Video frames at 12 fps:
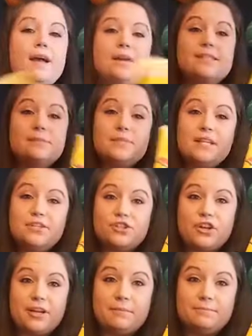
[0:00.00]
got some
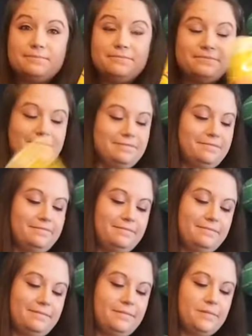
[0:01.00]
sunscreen
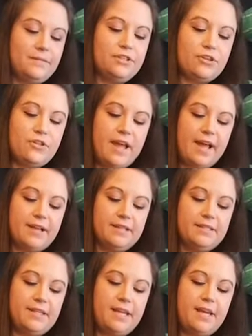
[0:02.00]
so that I
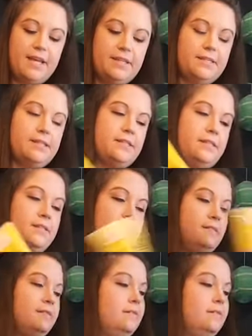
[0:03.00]
could test